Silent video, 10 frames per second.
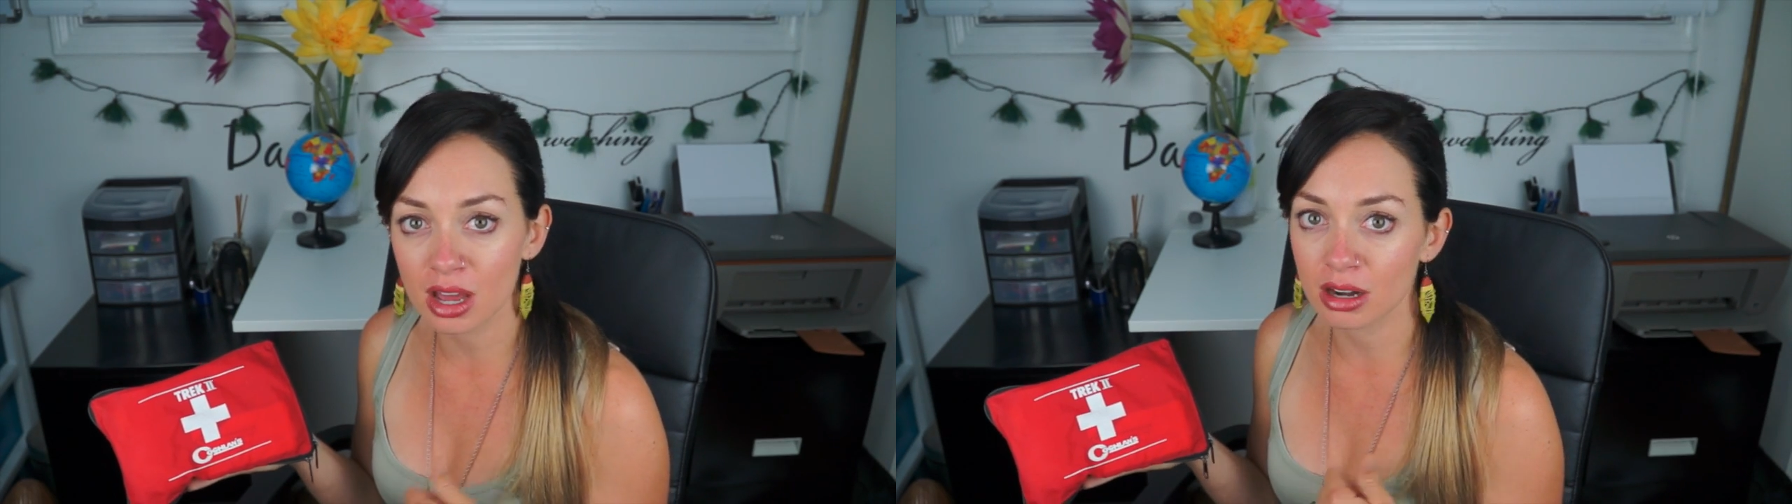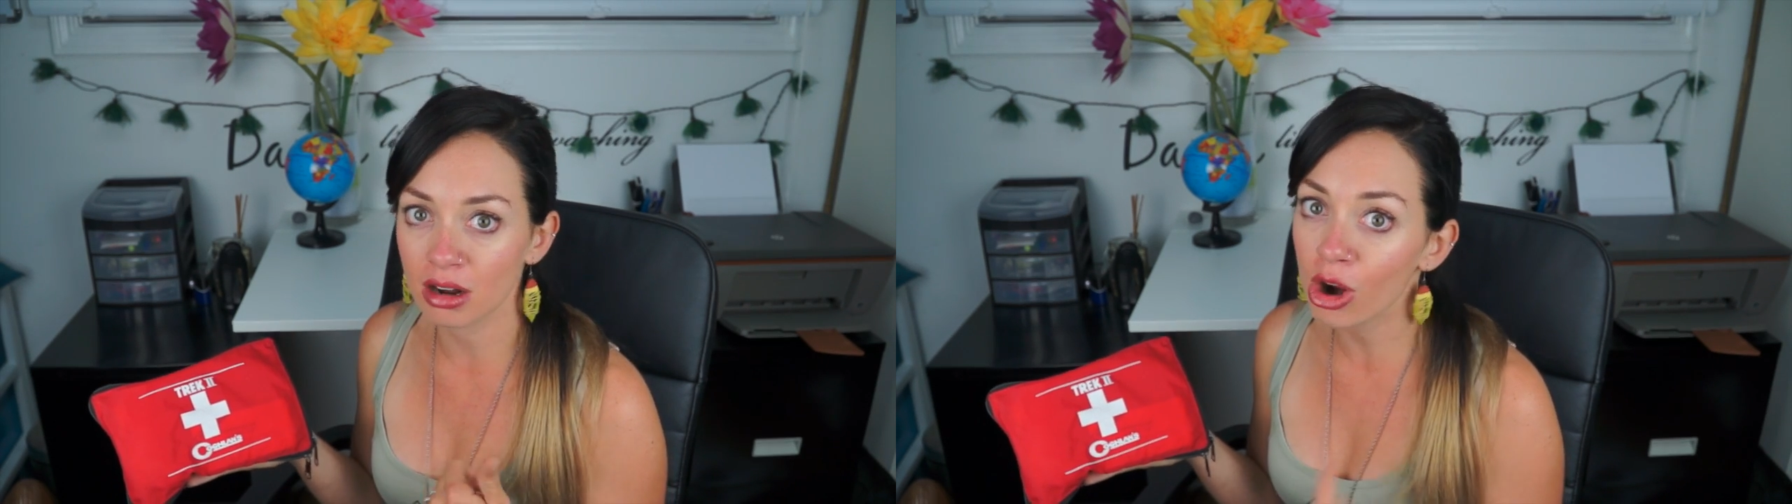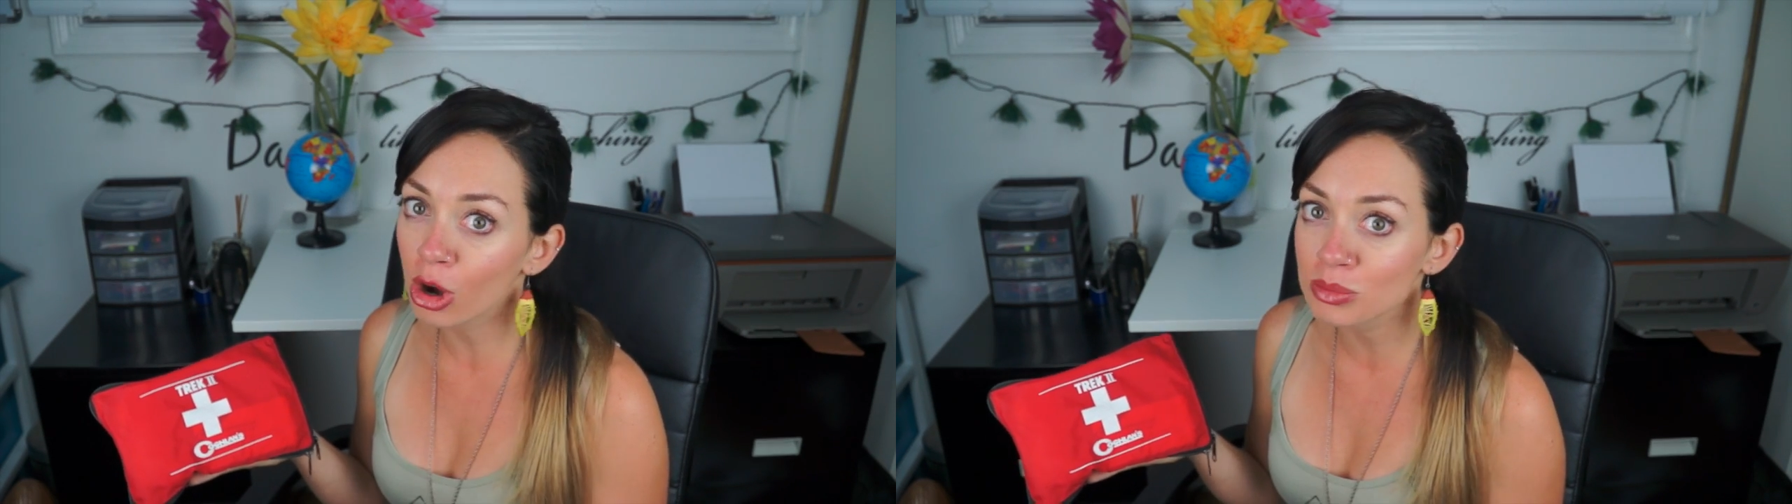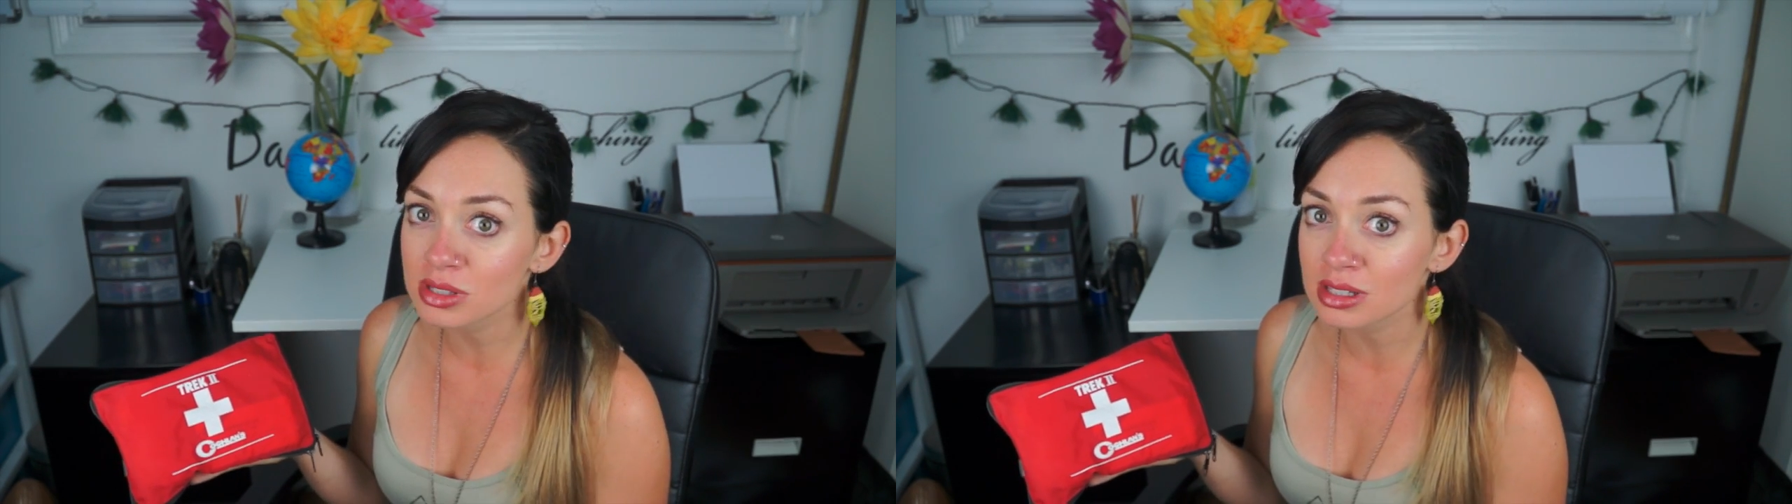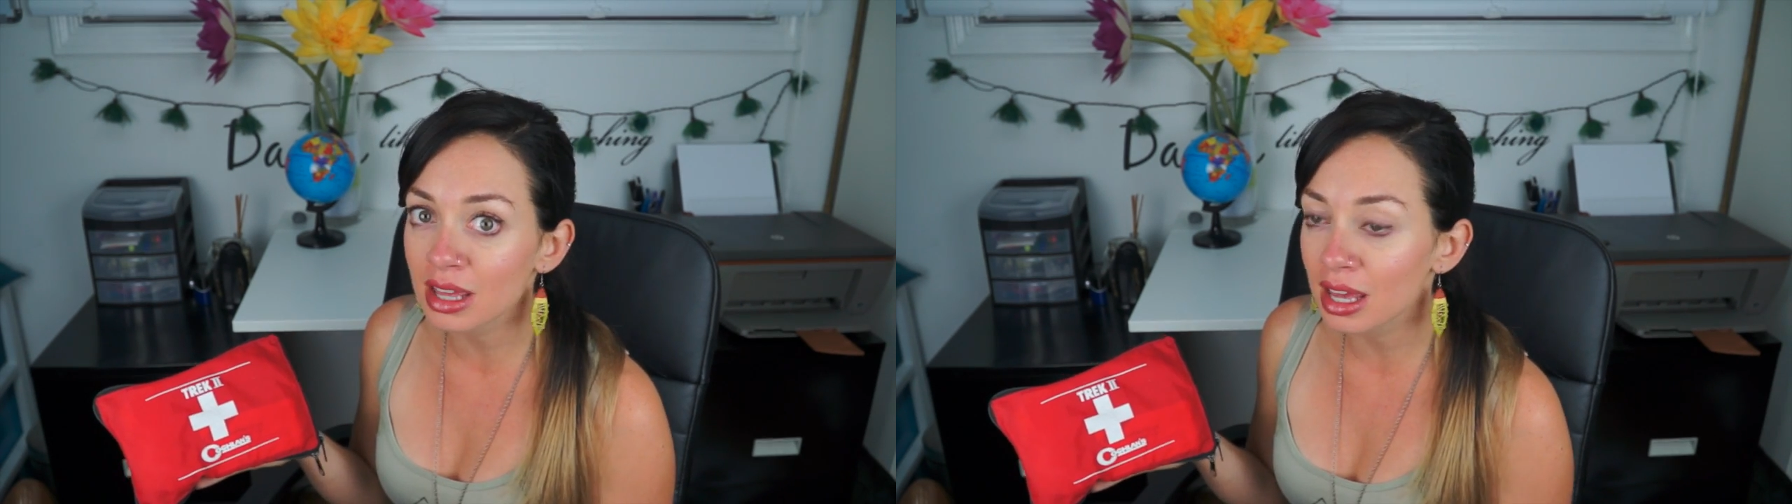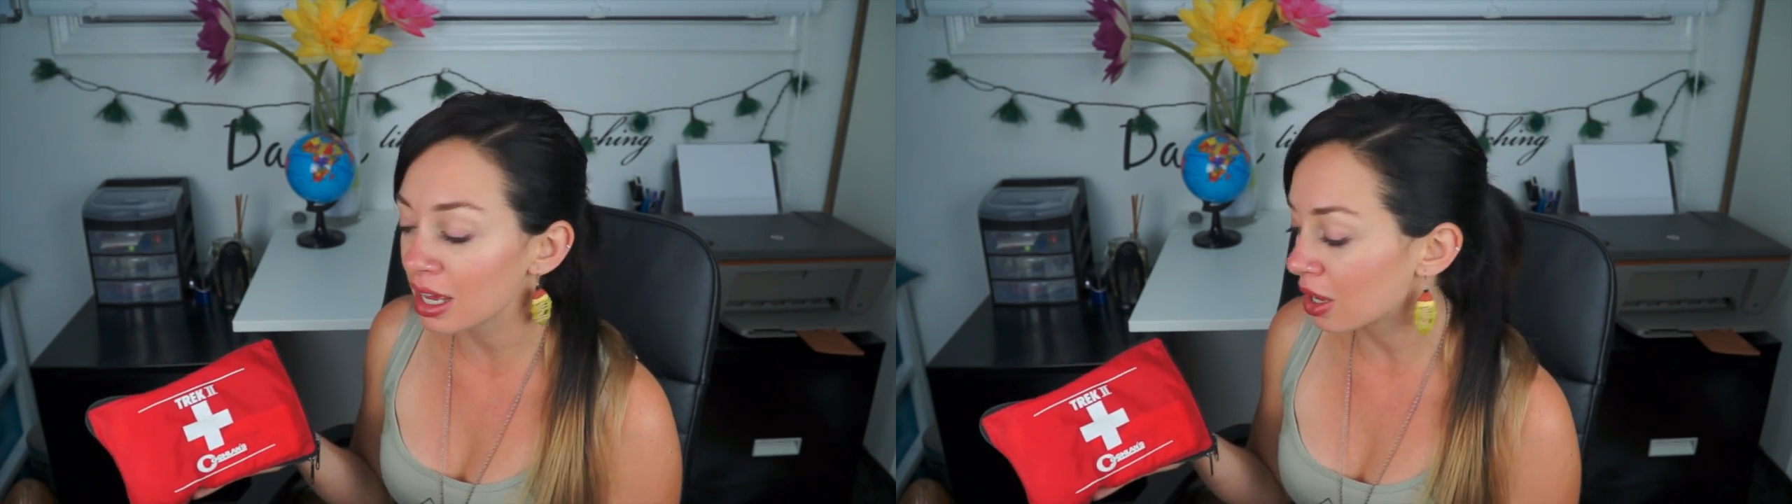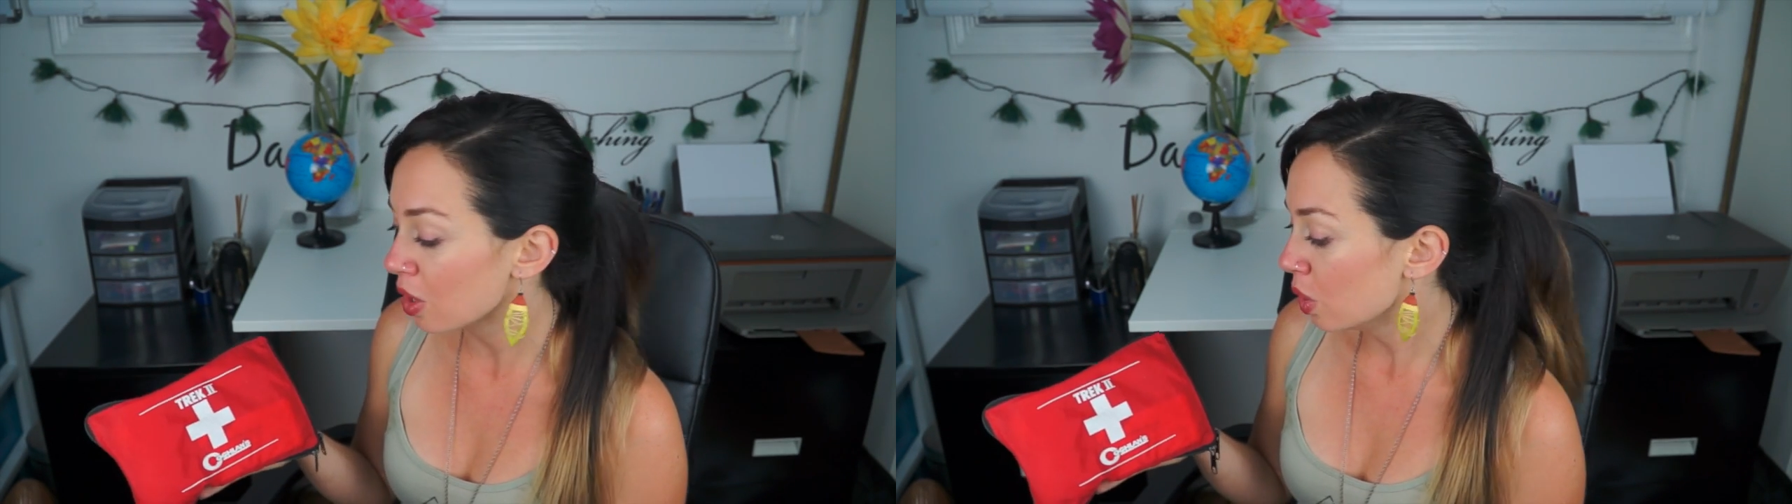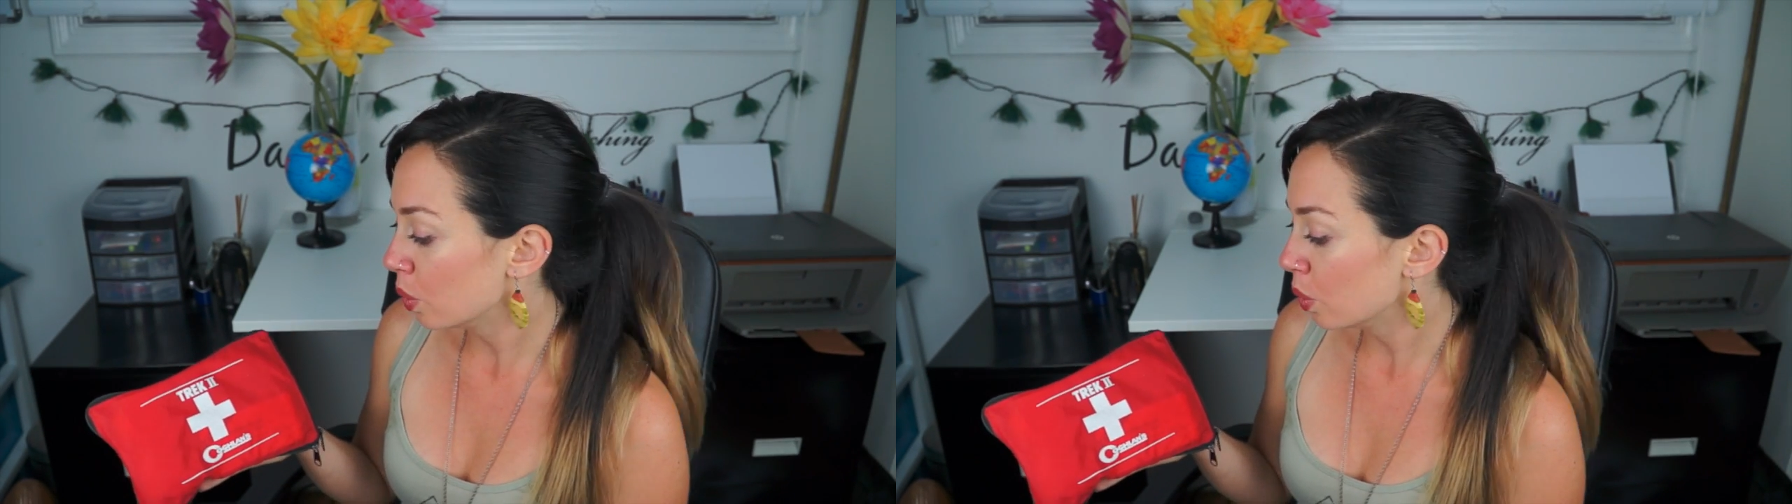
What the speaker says: it got an arm sling,